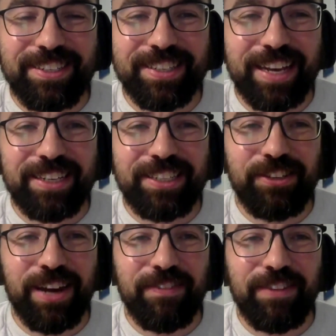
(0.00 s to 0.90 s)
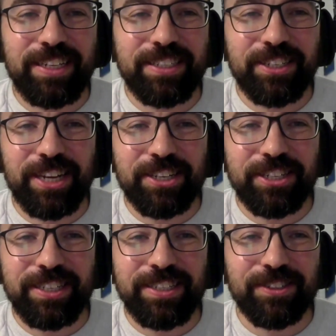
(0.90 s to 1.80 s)
Just like, do you have any
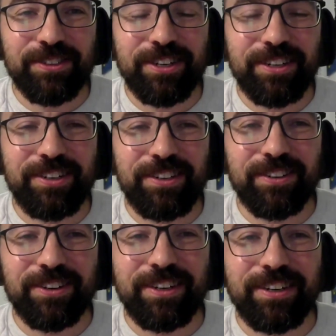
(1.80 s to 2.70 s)
suggestions or